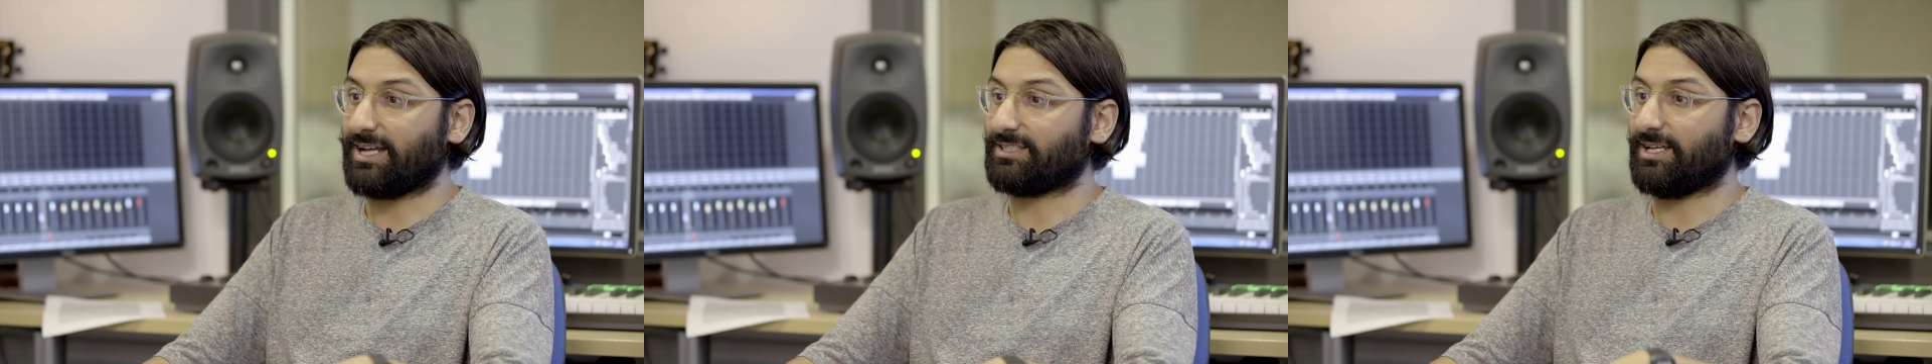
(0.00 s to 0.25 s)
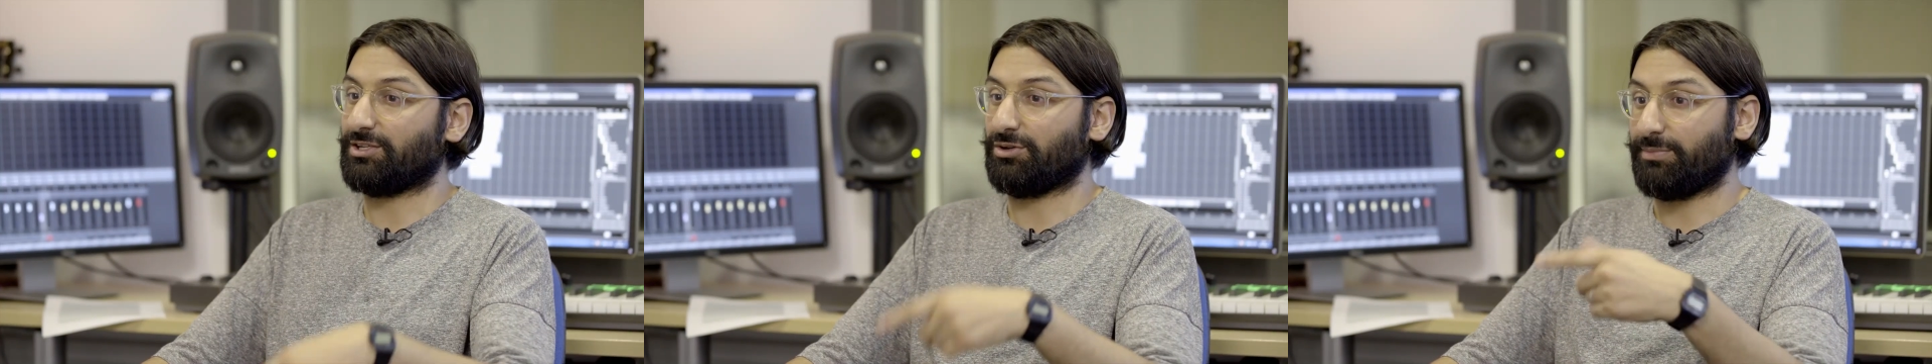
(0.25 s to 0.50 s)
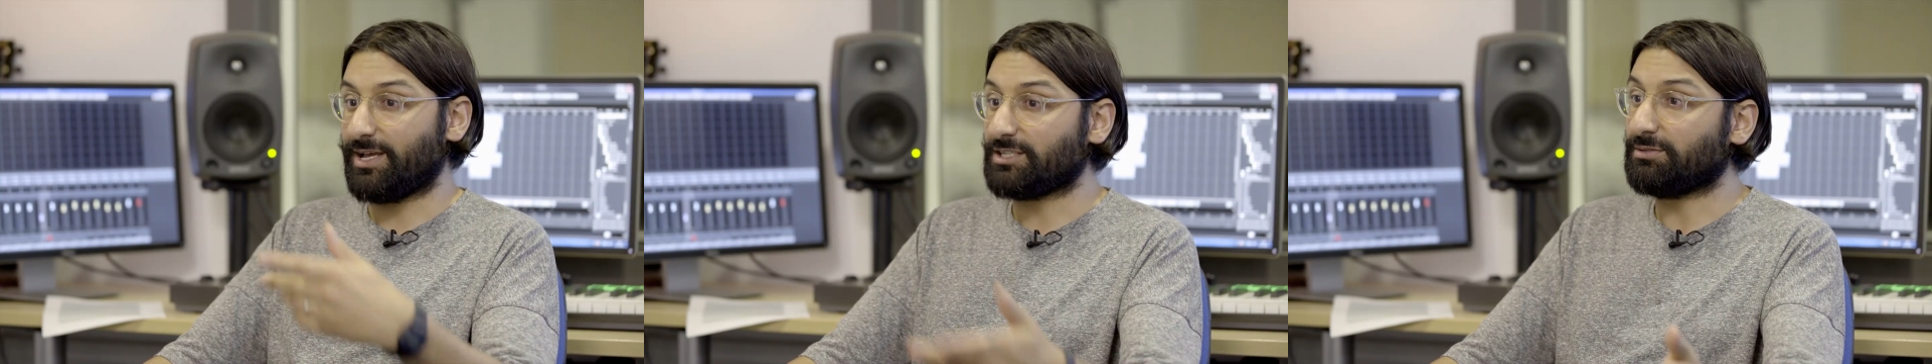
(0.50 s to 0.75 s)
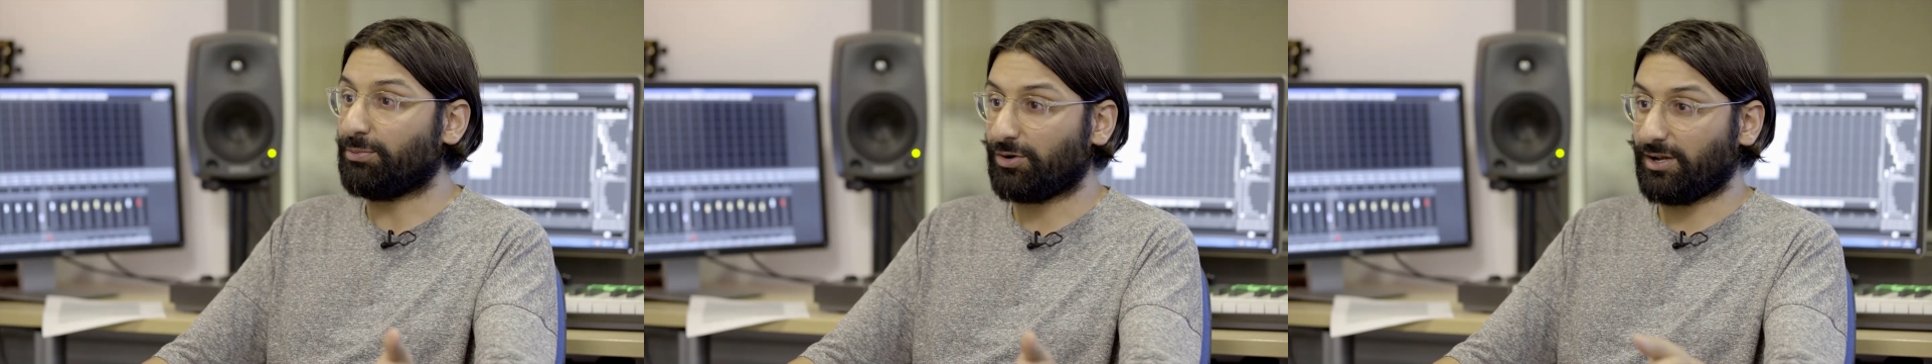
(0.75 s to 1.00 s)
I could say to them,
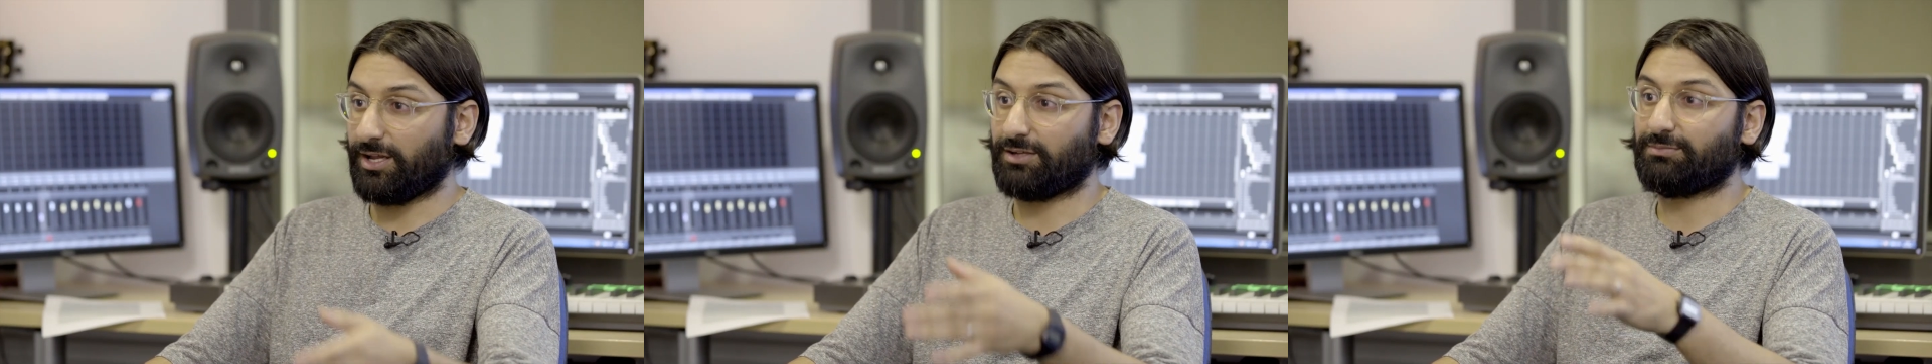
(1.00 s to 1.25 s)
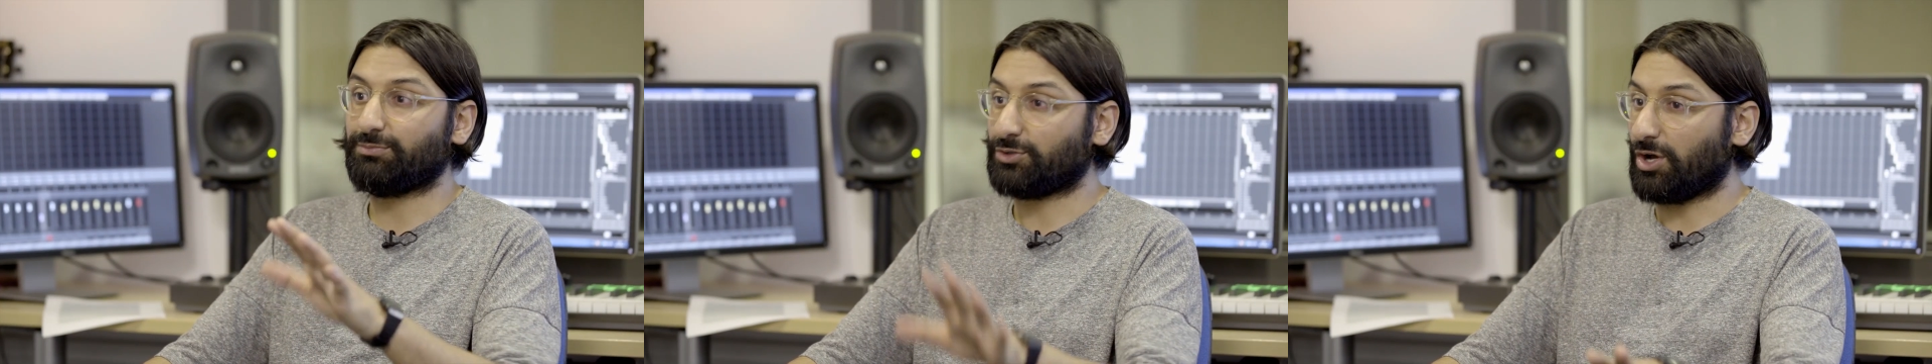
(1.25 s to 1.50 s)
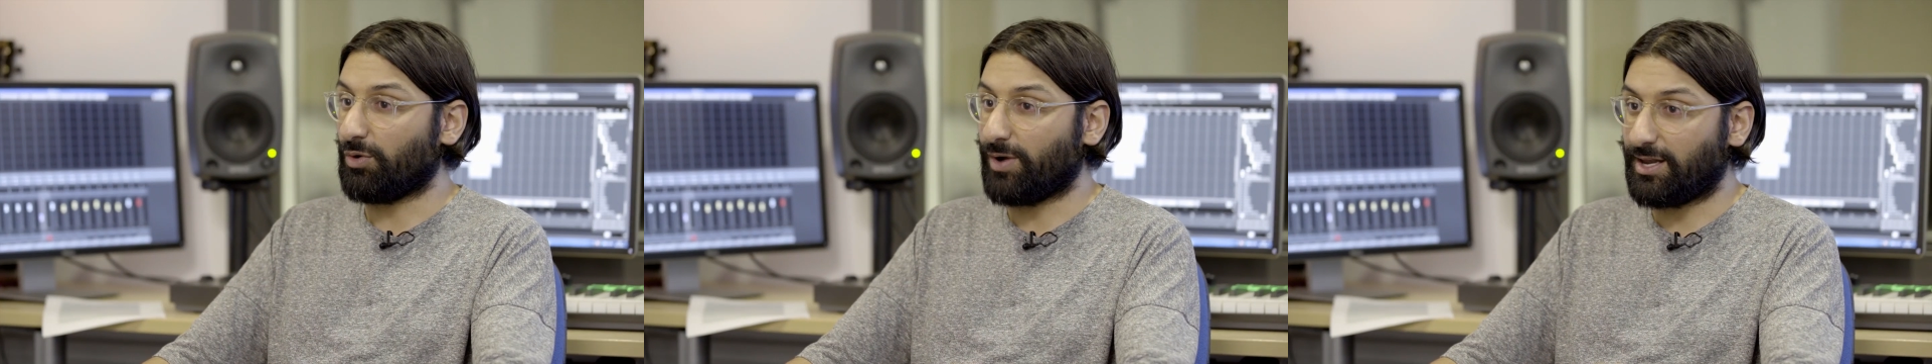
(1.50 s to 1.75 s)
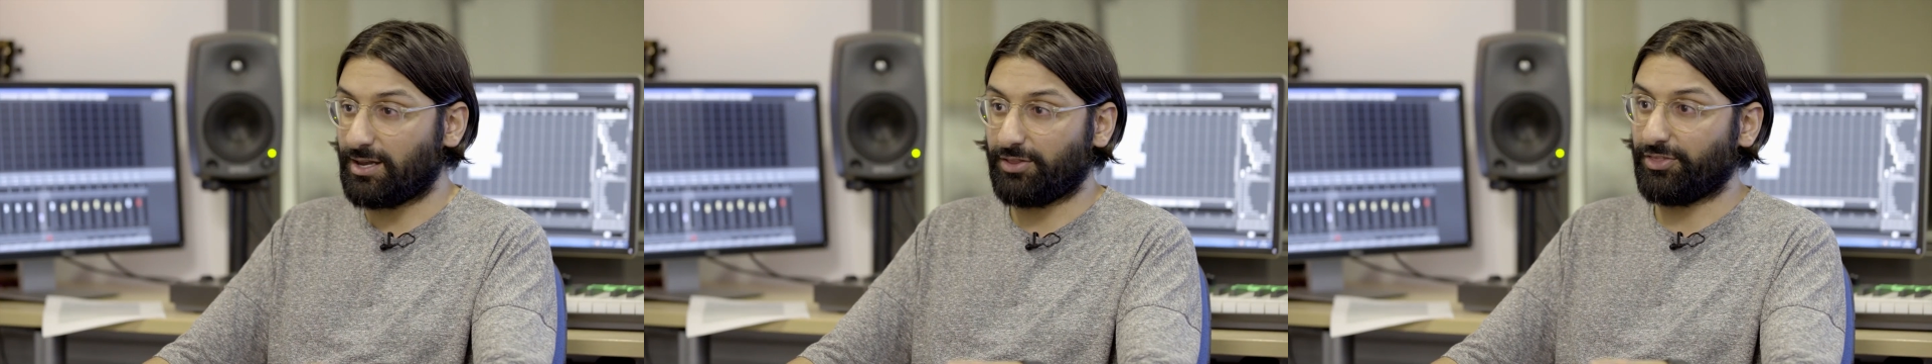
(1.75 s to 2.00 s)
here's the booklet, go
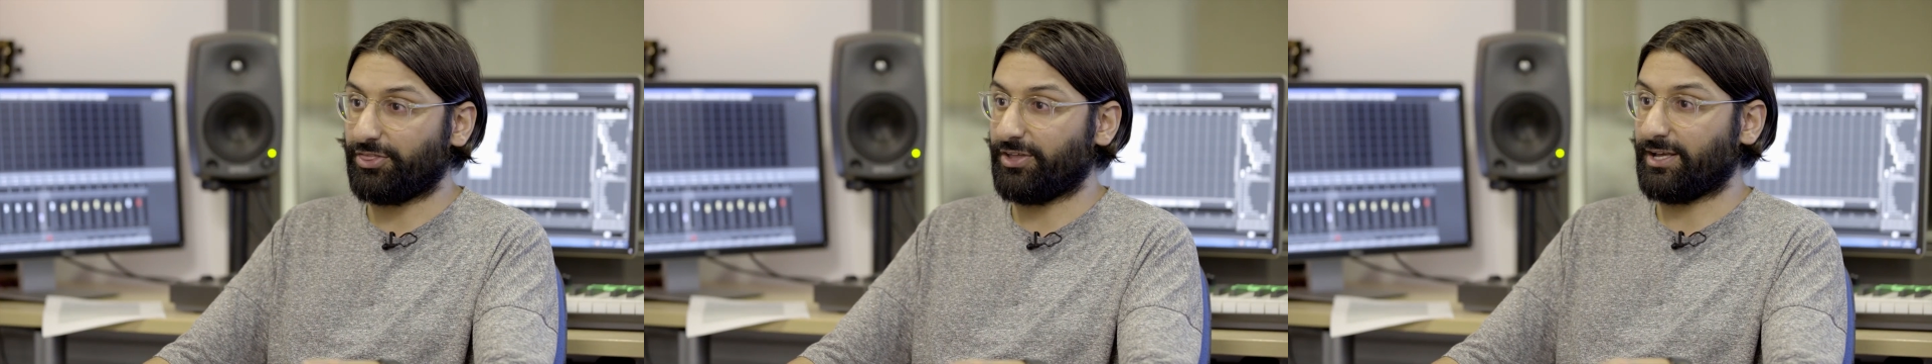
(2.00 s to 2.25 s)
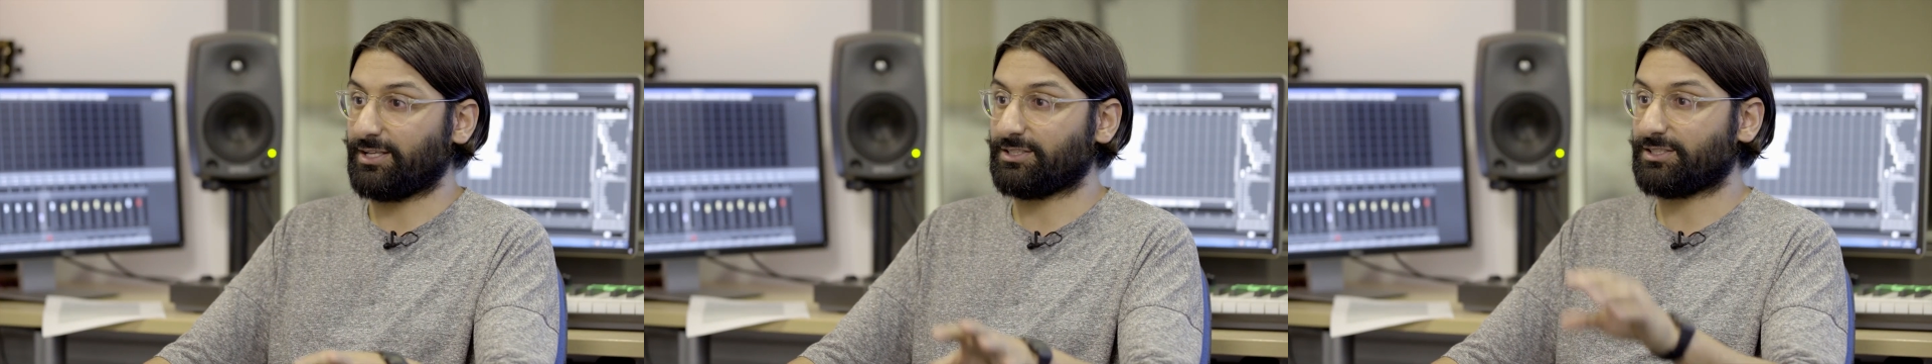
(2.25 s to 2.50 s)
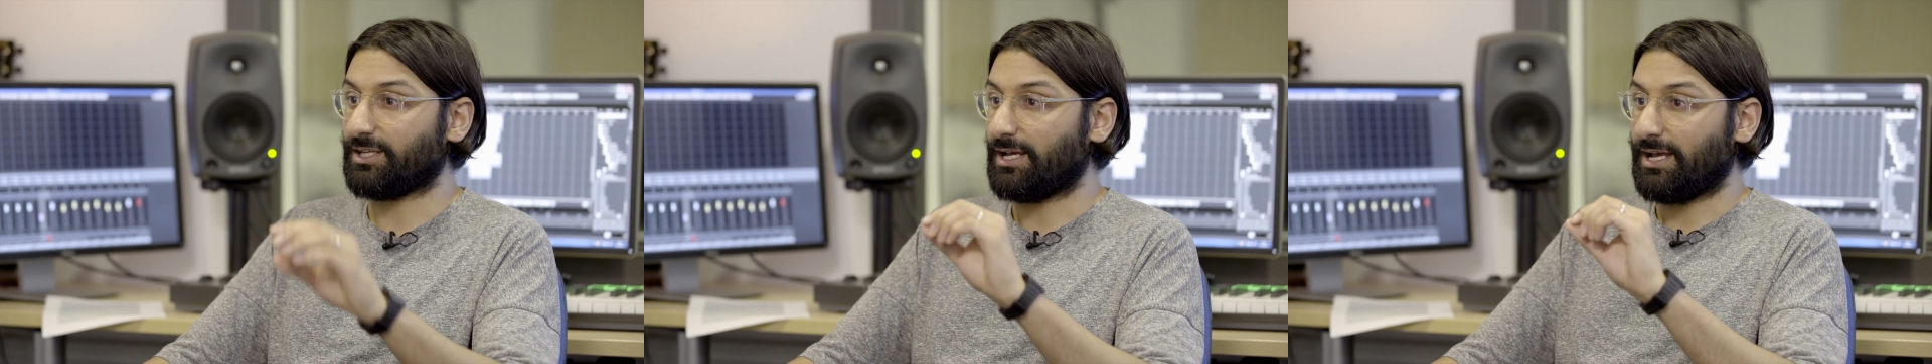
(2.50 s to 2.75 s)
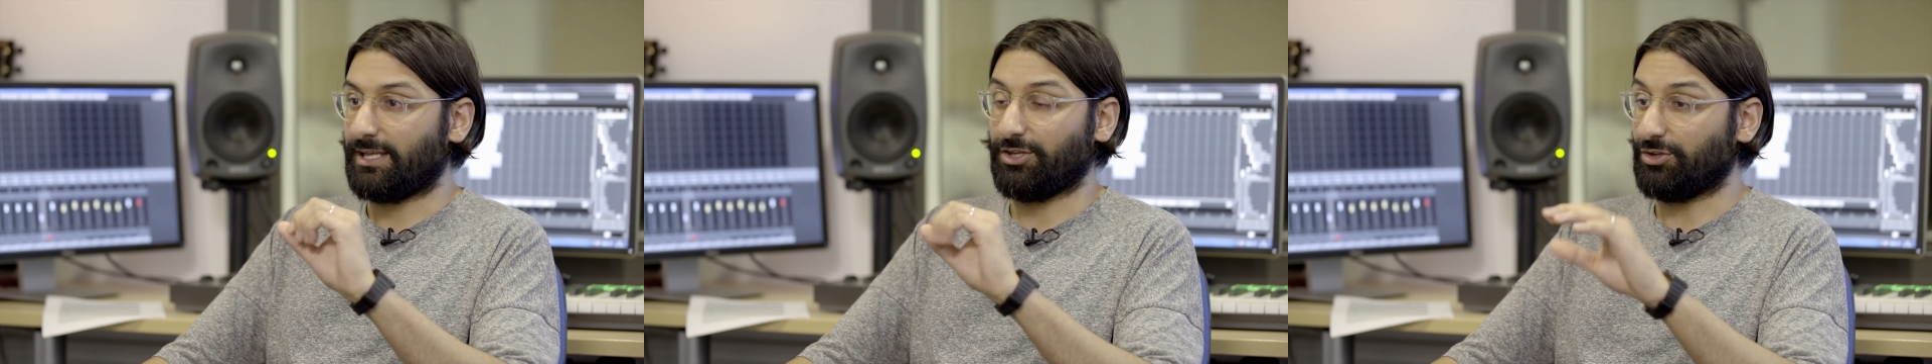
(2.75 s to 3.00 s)
away, learn the things
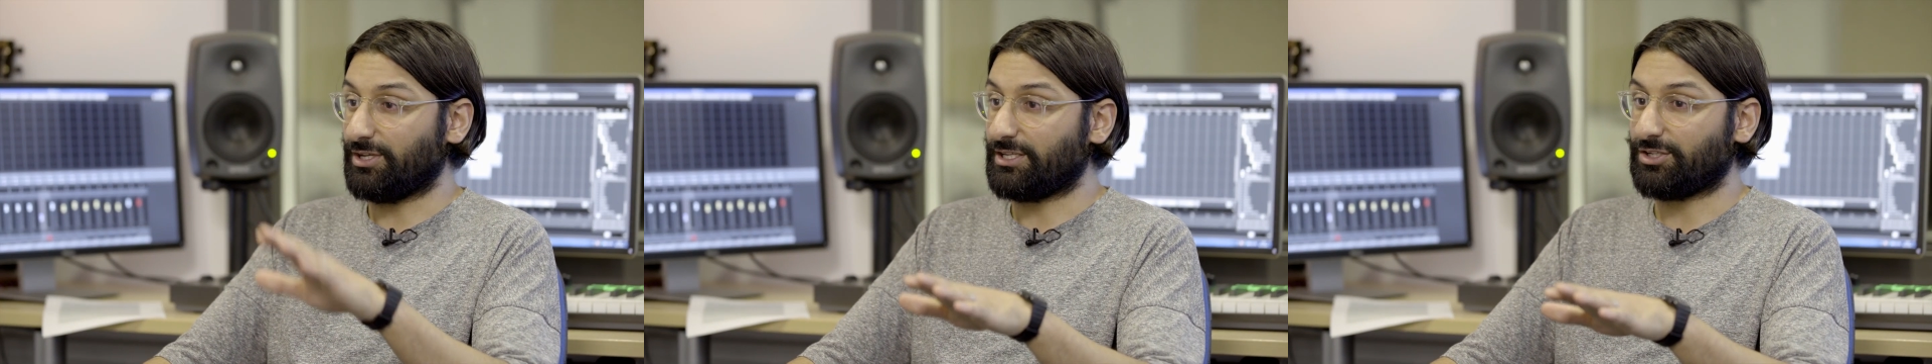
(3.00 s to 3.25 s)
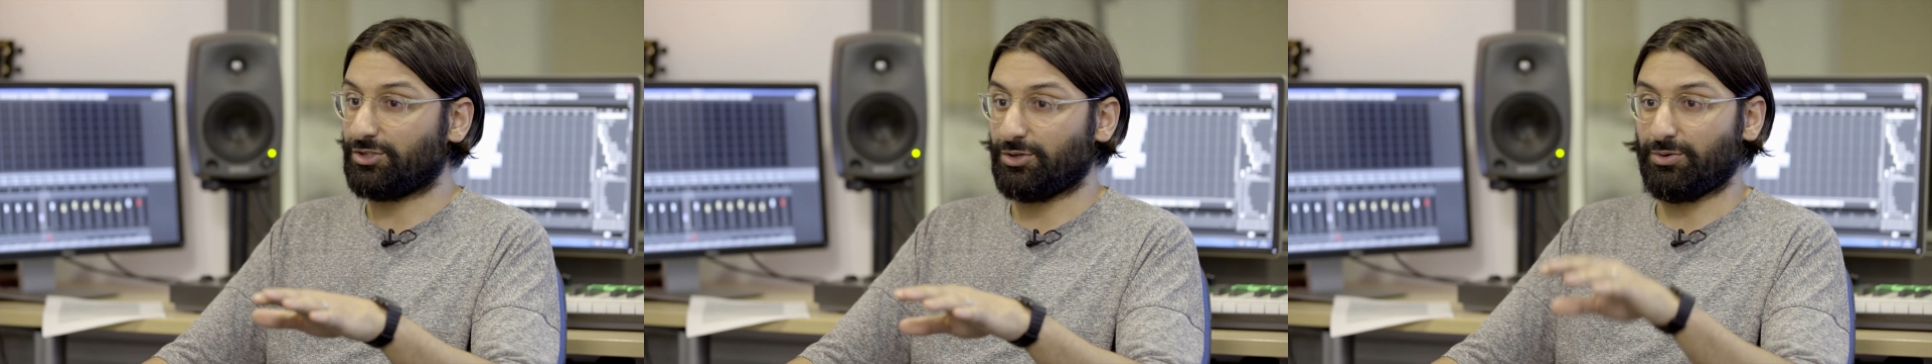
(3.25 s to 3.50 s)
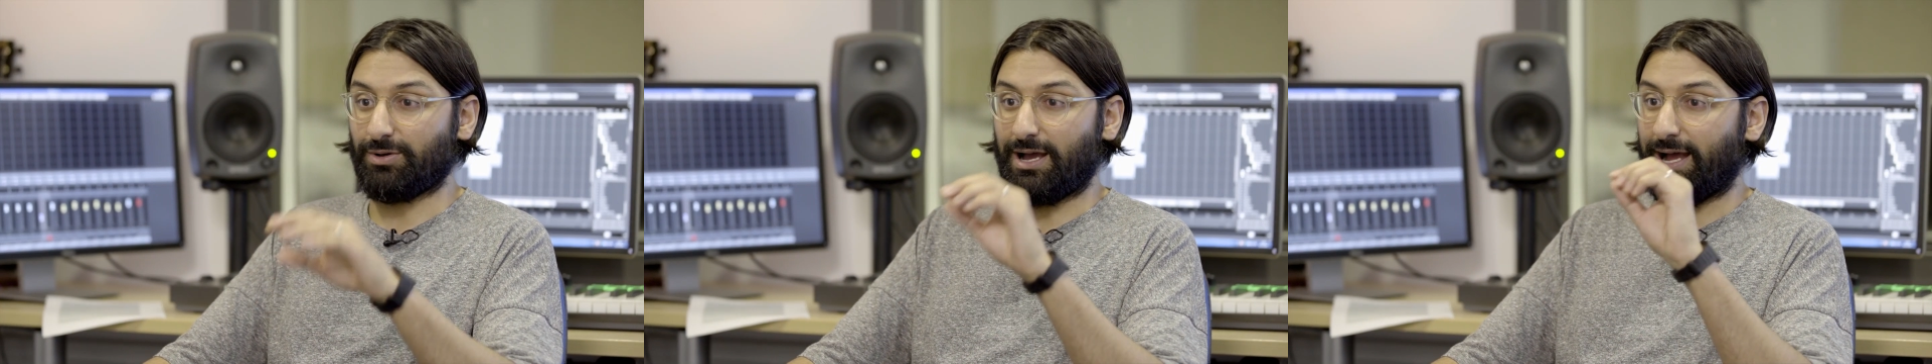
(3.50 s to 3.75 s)
that you need to do,